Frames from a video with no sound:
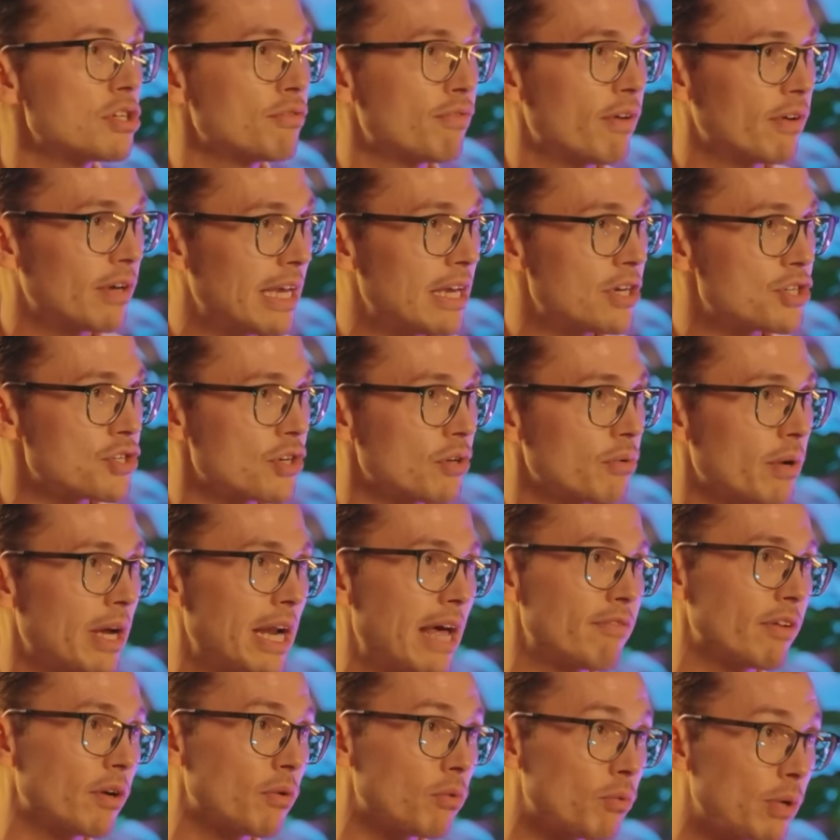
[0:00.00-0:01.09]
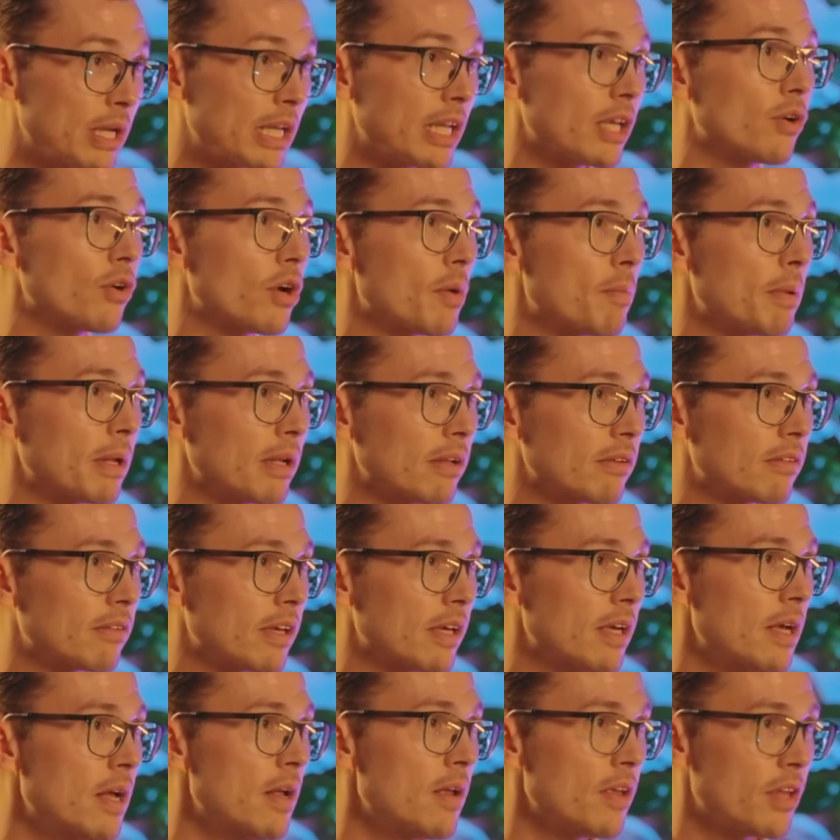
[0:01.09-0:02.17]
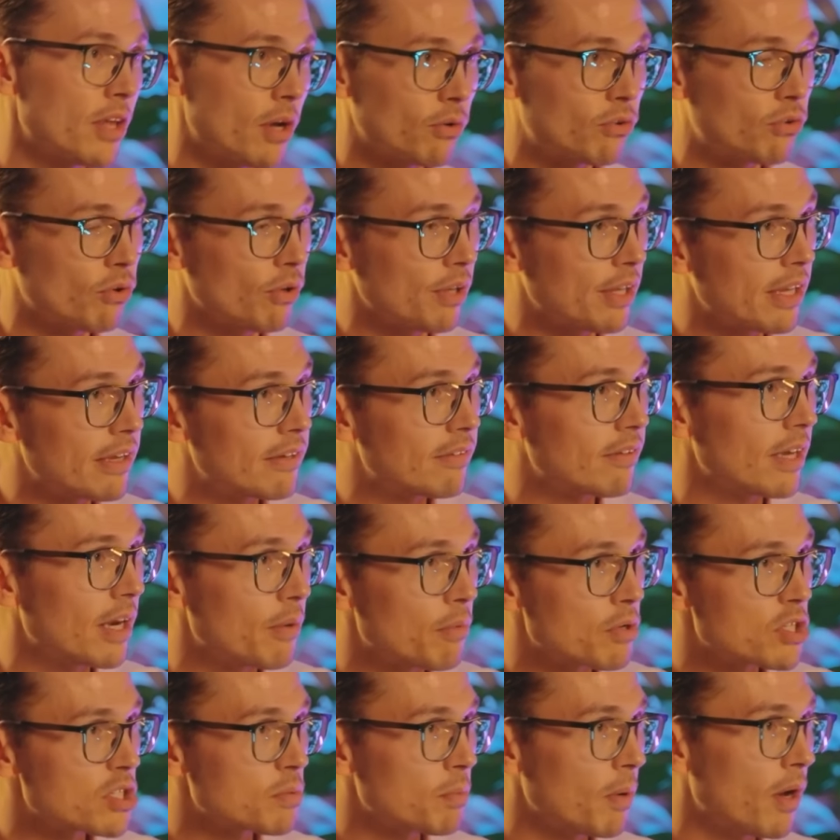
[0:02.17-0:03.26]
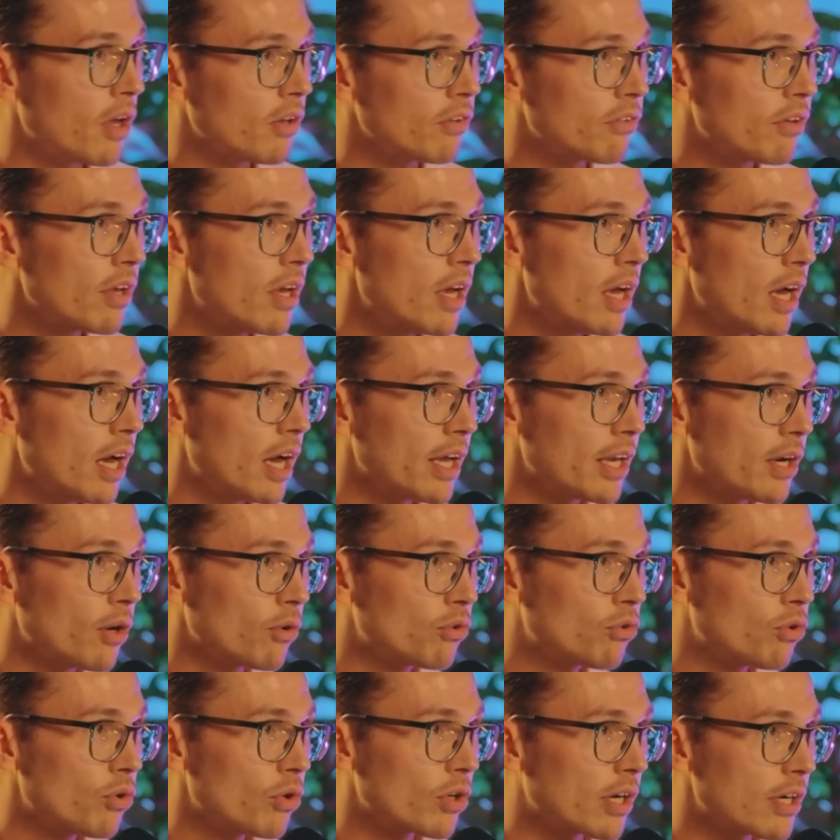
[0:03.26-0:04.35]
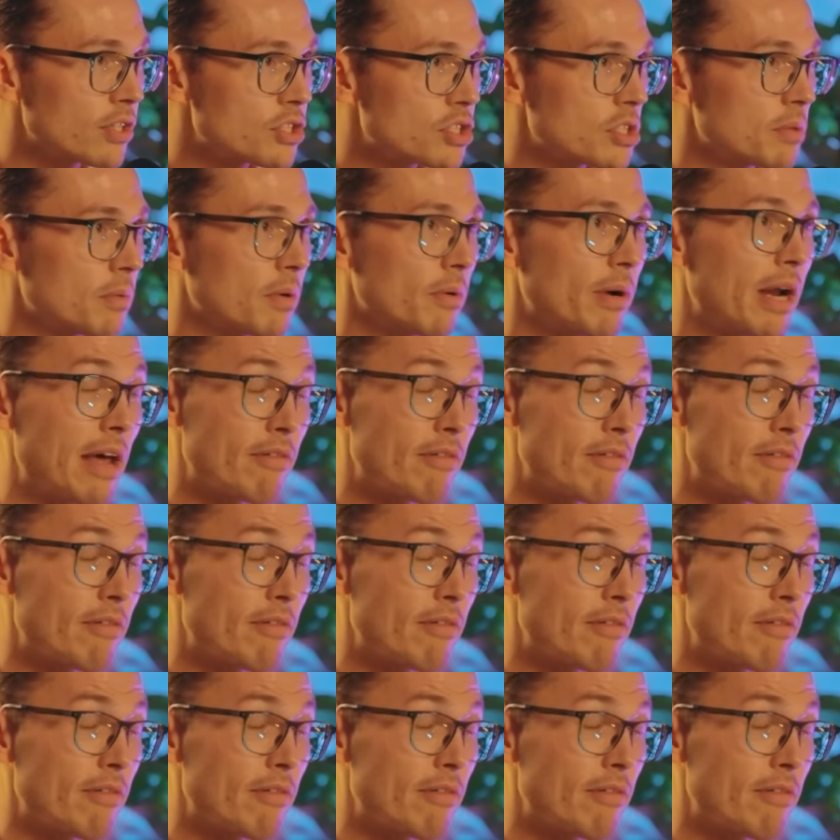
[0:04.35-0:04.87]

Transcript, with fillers: foundation, right? Having a really good ability, you know, to listen and respond, you know, to your customer, right?